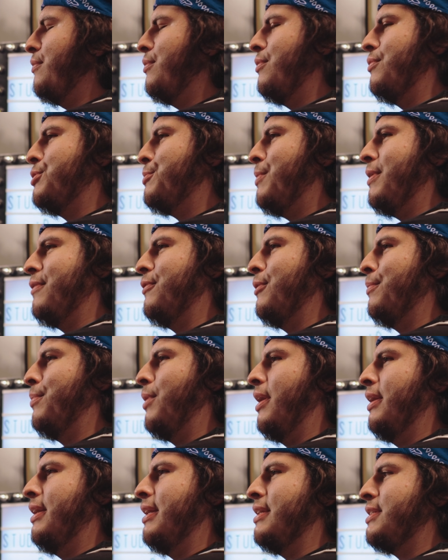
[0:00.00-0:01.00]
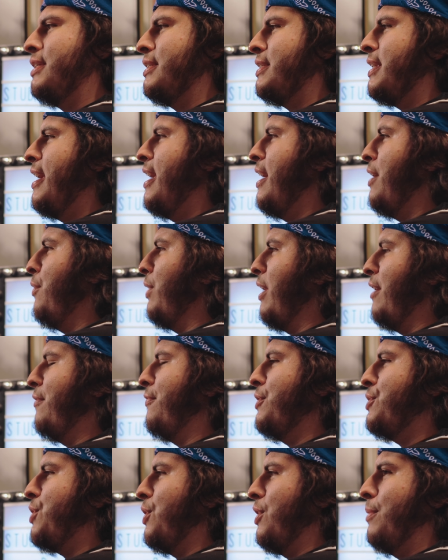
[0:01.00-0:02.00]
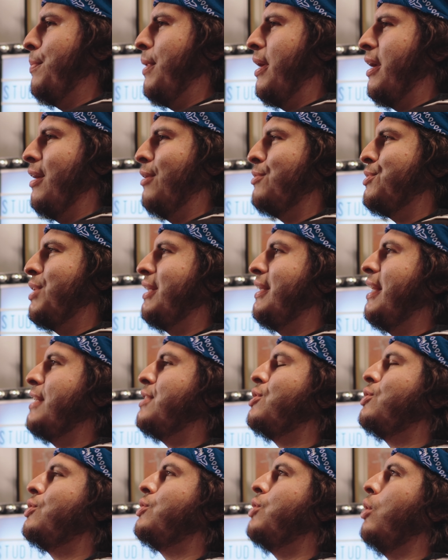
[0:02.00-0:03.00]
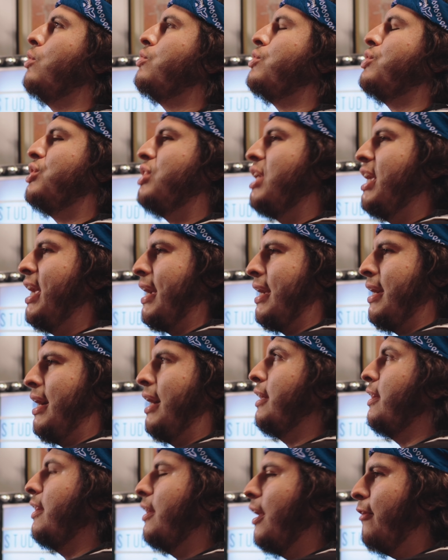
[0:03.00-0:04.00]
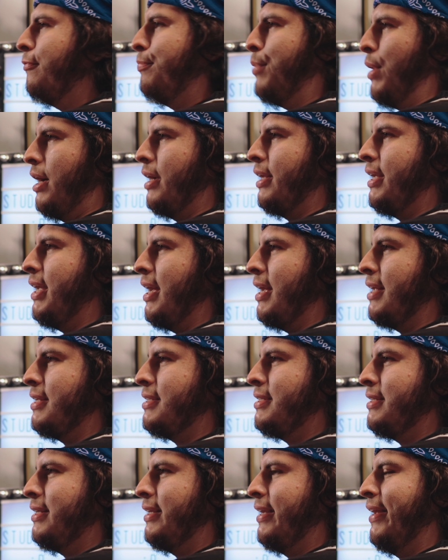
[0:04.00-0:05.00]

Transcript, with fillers: level of respect for the podcast. Because when I first heard about it, I was like, that's so sick. I love podcasts.